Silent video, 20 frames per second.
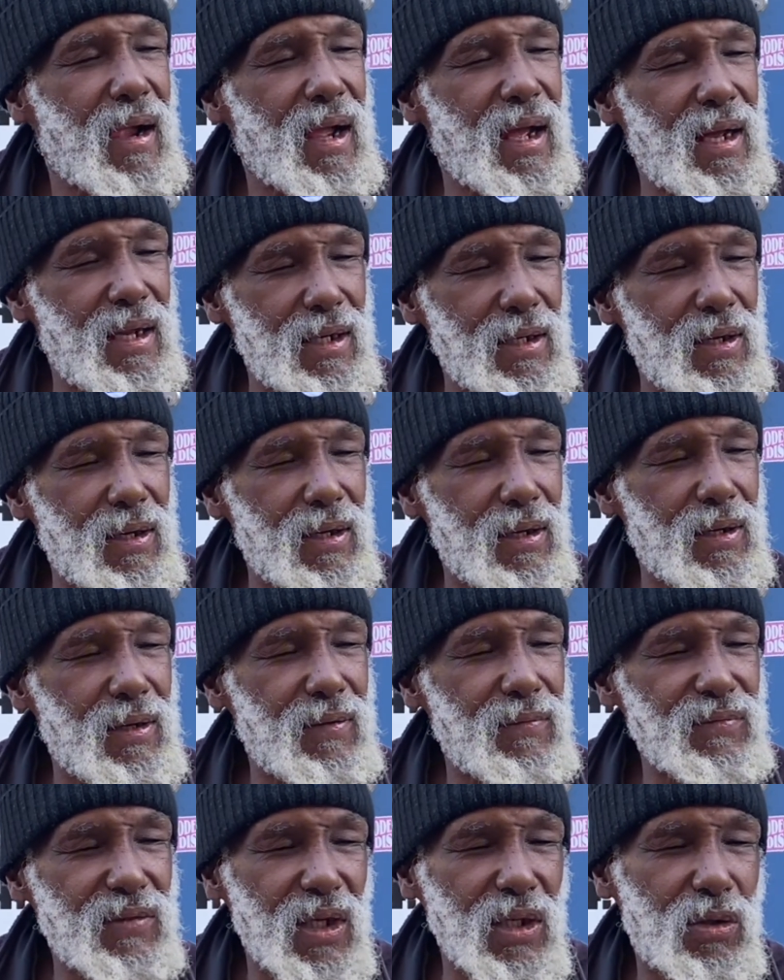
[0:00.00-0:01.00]
and uh,
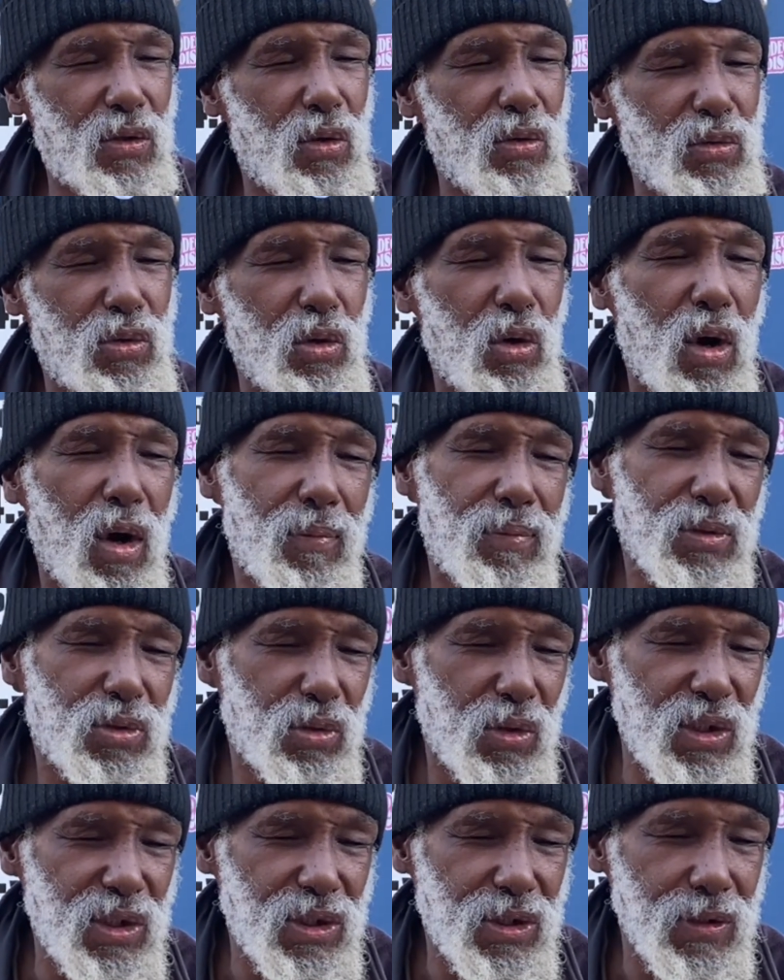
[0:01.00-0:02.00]
they're going through
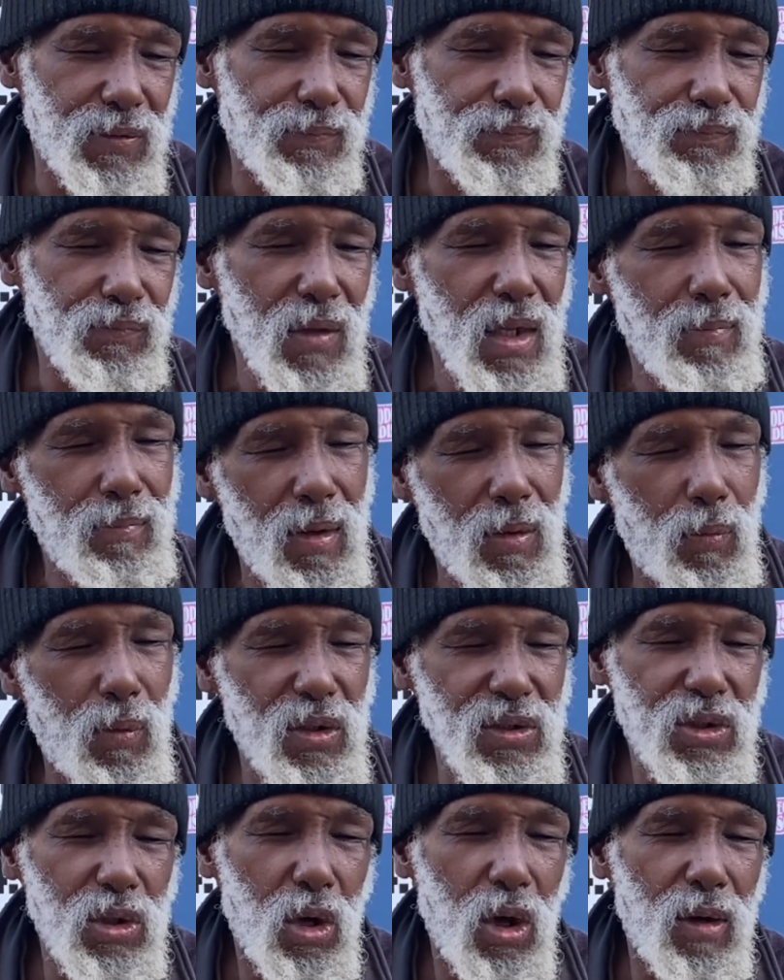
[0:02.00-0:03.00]
arbitration. But
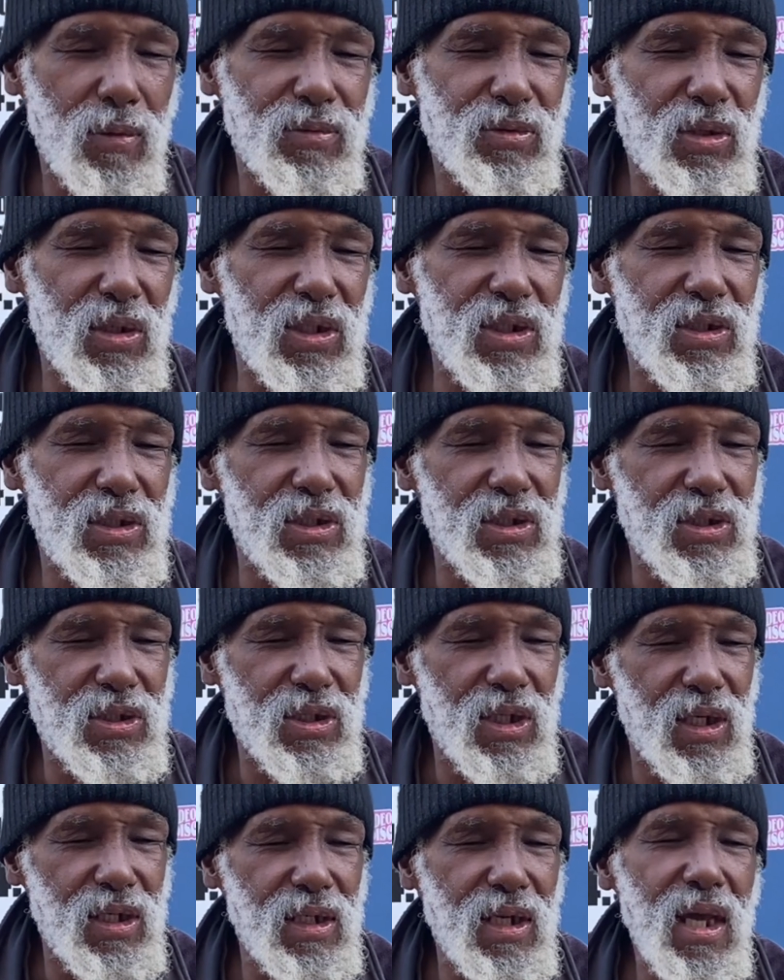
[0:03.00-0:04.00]
once the arbitration is
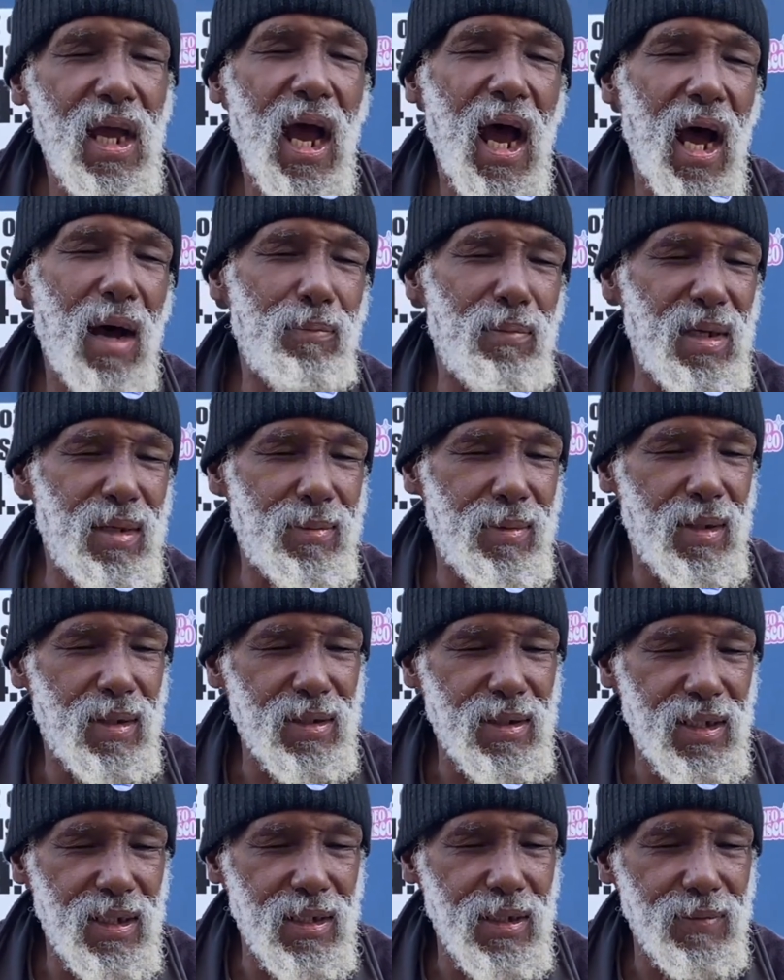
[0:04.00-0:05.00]
done, I may be able
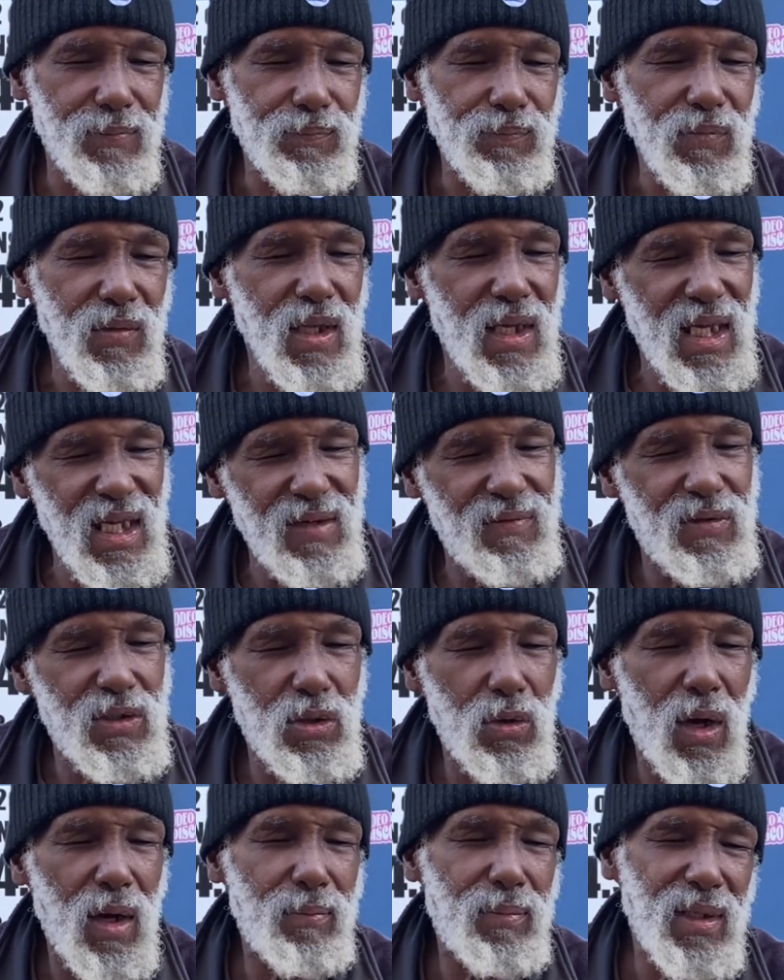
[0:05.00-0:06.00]
to get it. Even
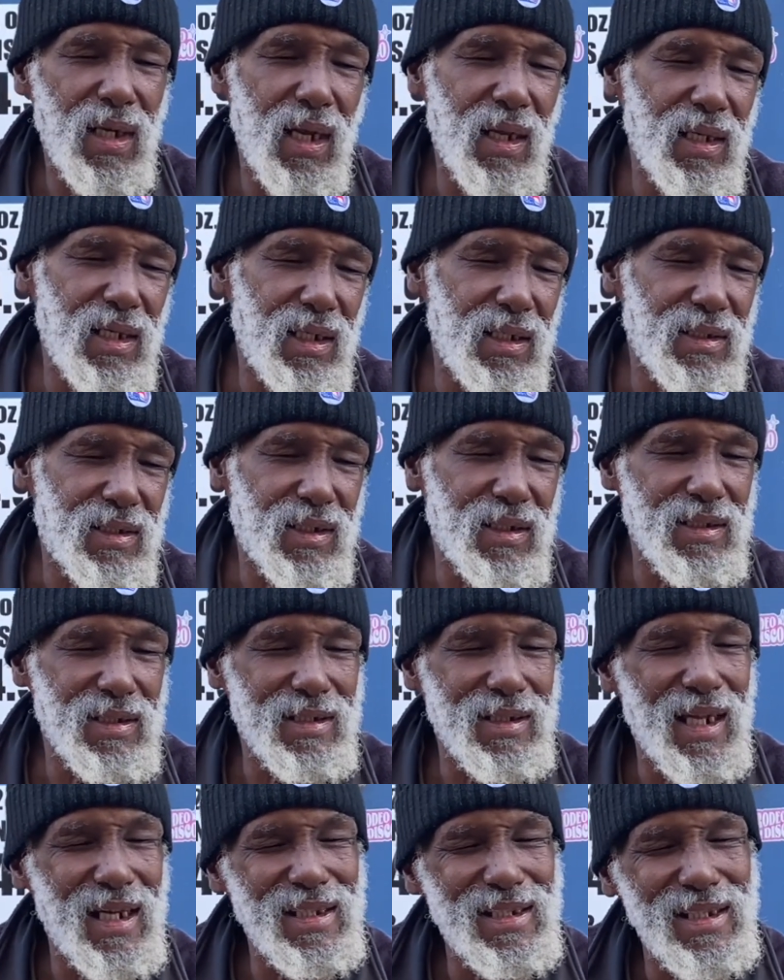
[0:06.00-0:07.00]
though I've been out here since
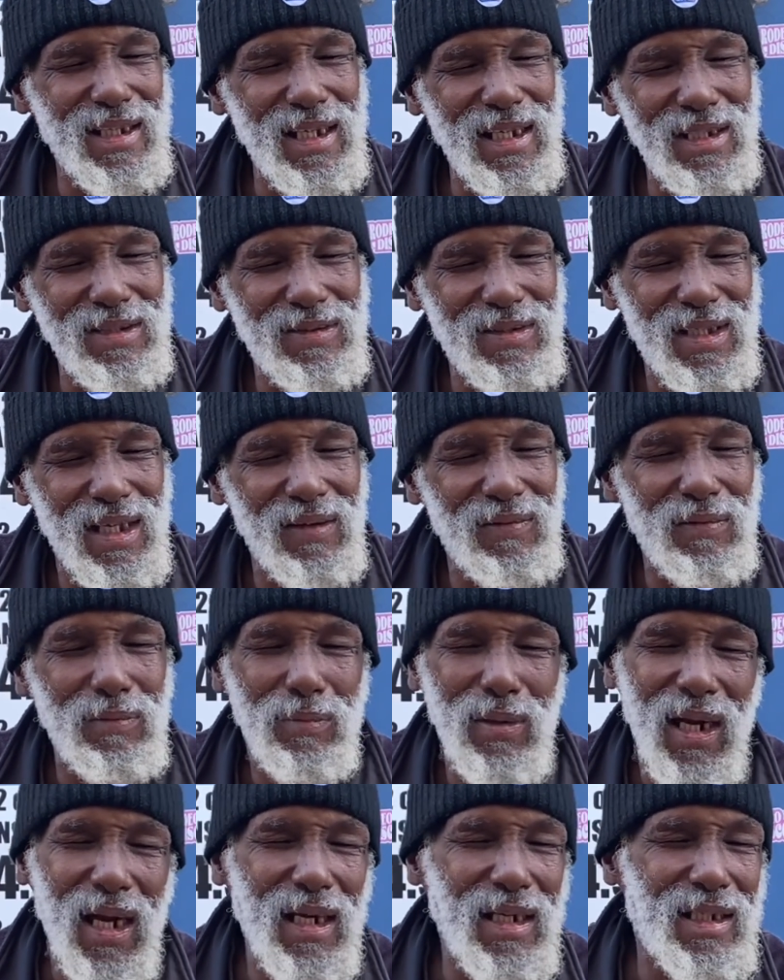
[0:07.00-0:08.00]
1987,
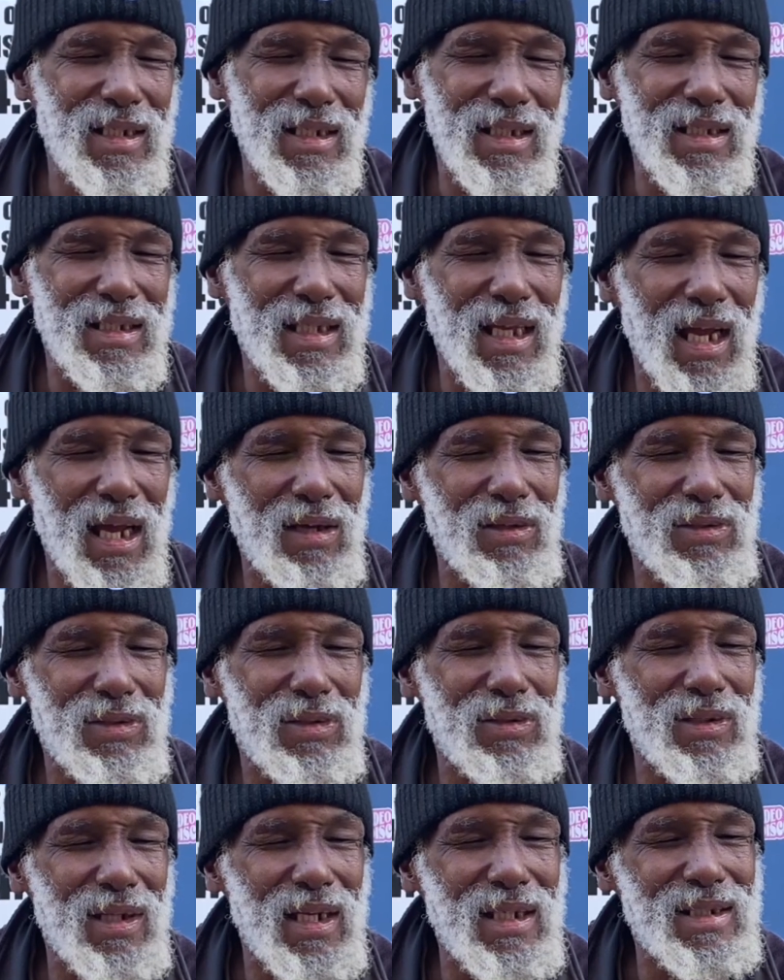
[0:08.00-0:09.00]
but I didn't get the house
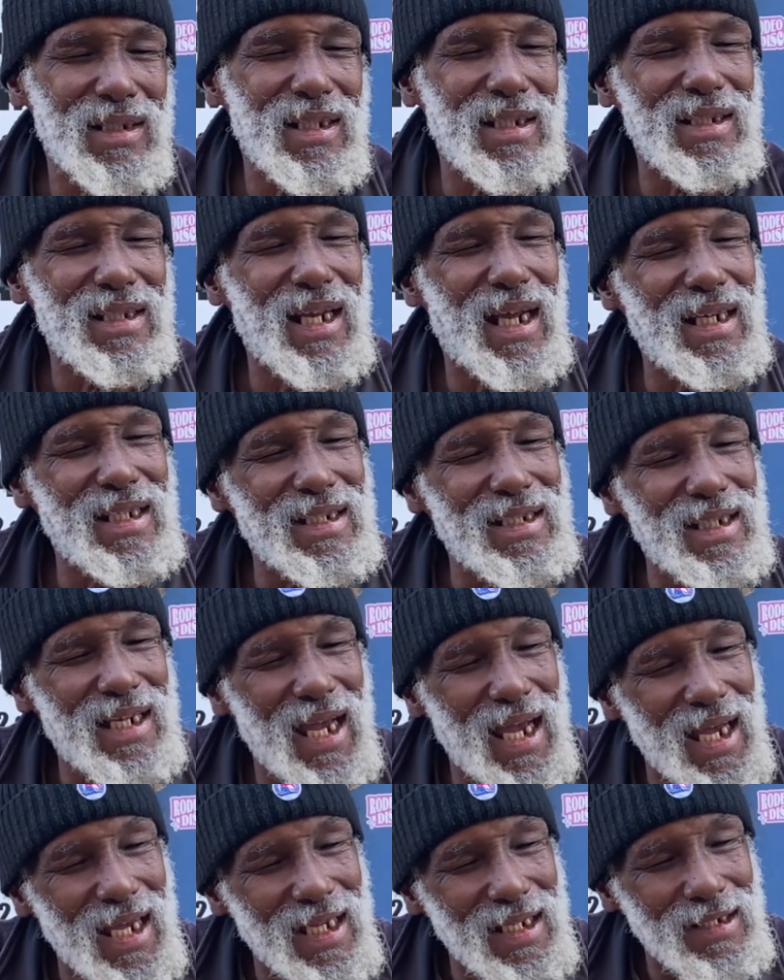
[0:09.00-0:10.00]
till
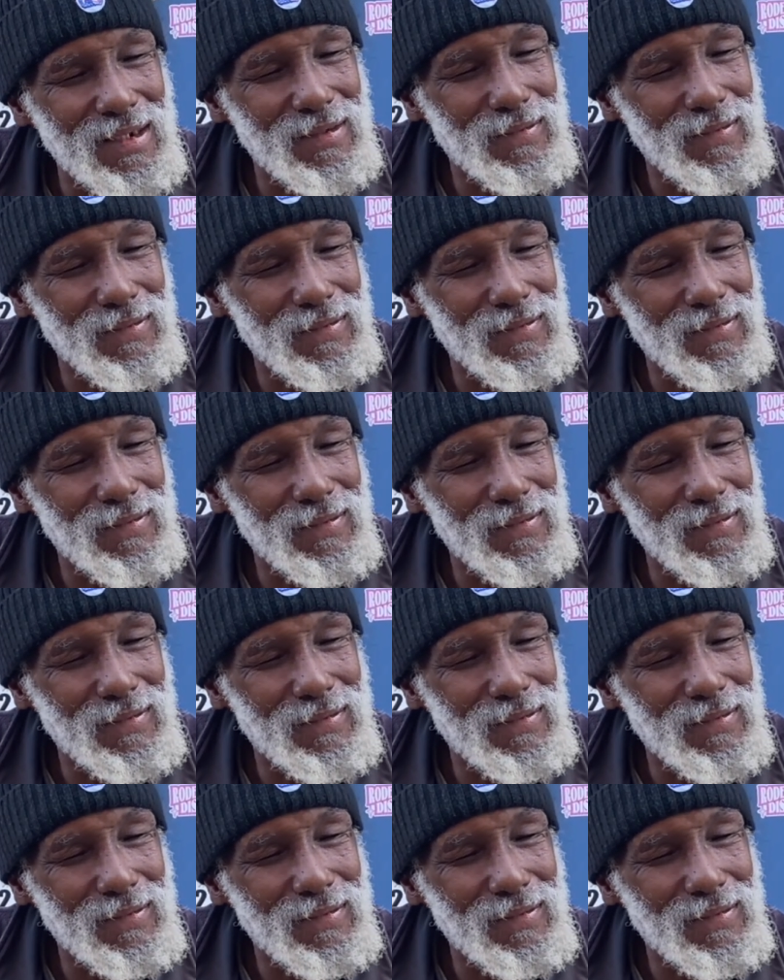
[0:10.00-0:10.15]
1999.